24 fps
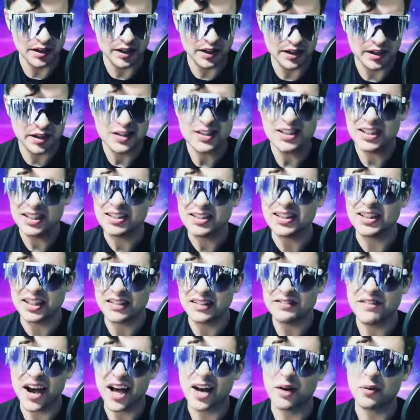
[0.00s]
I think I've
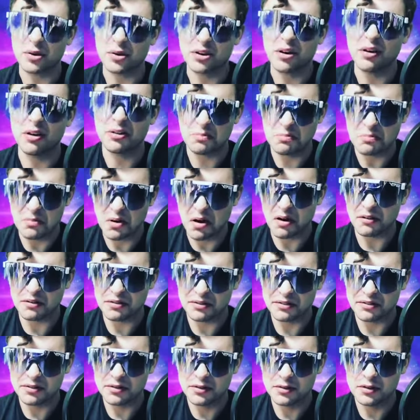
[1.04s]
had it with all the Marths.
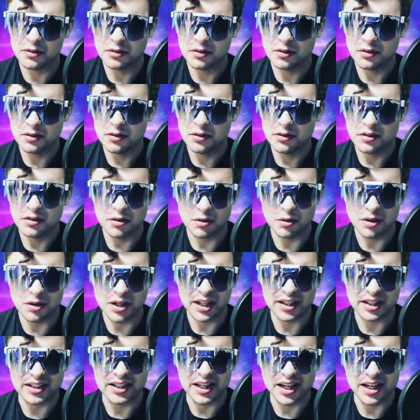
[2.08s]
What do we have
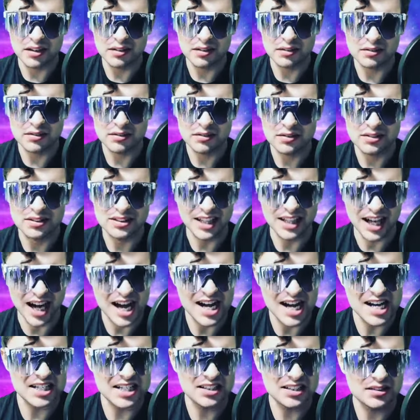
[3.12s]
now?
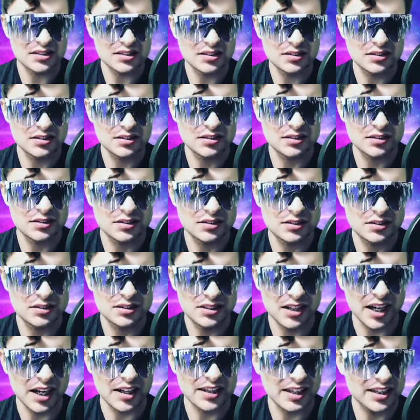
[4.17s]
9? Yeah,
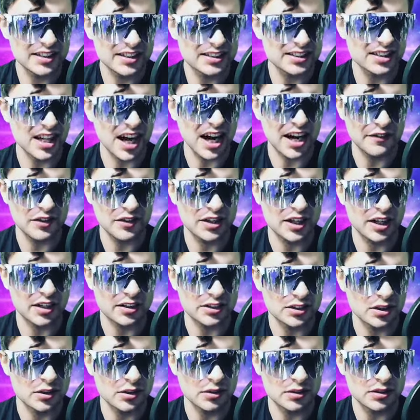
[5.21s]
I think it's 9 if you can't
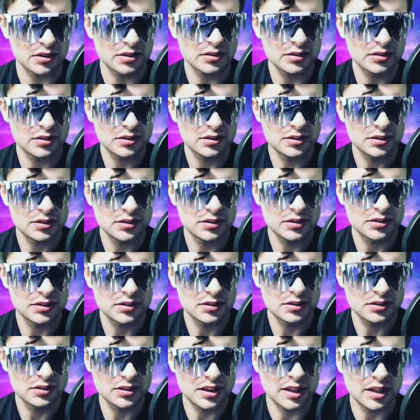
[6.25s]
Shulk.
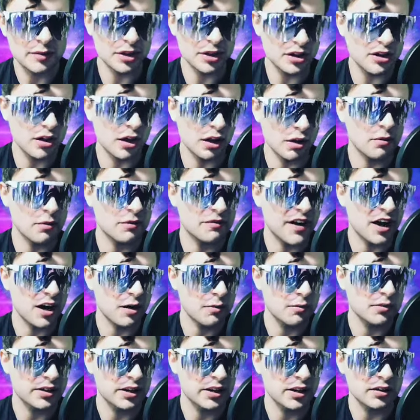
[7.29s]
And I'm gonna call him a Fire Emblem
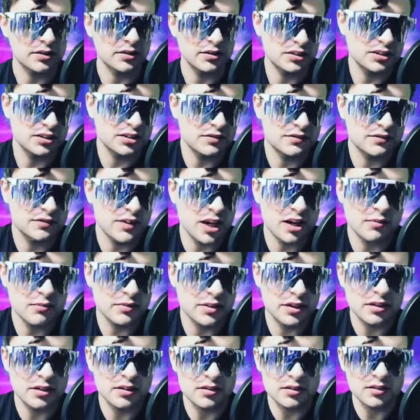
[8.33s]
character. He's just a Fire Emblem
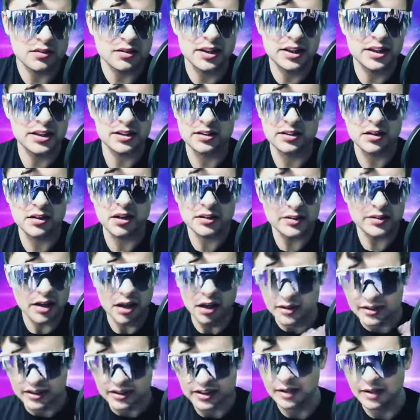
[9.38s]
character, right? They're all the
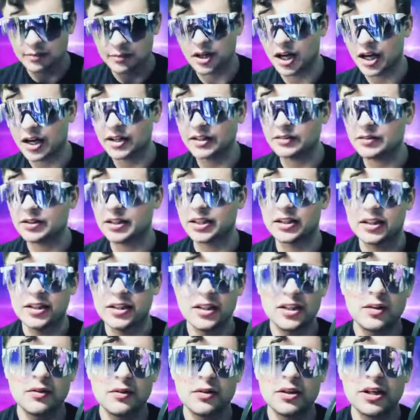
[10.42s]
same guy.
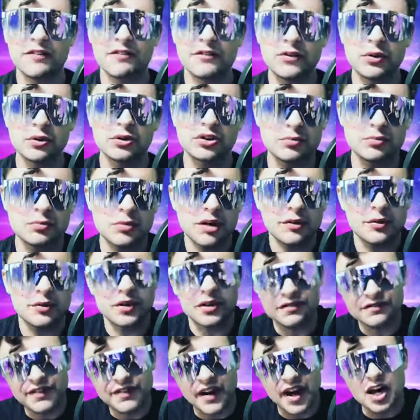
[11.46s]
We got Future Marth, we got
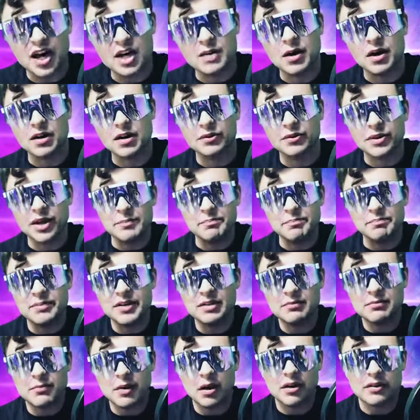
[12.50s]
Fire Marth, we got Big
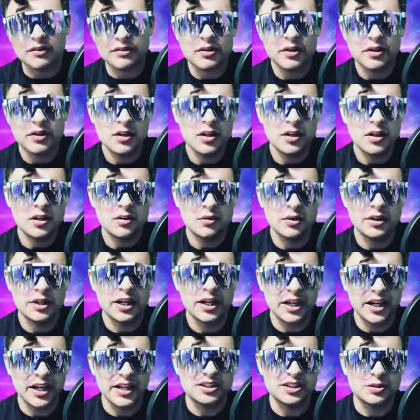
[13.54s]
Marth, we got
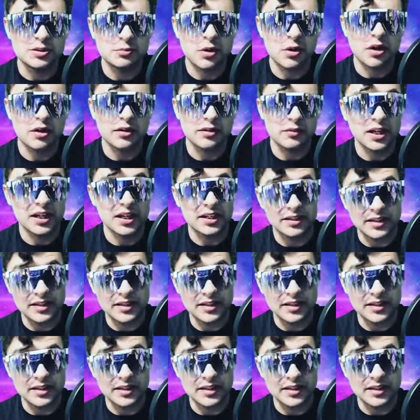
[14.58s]
Edgy Marth, we got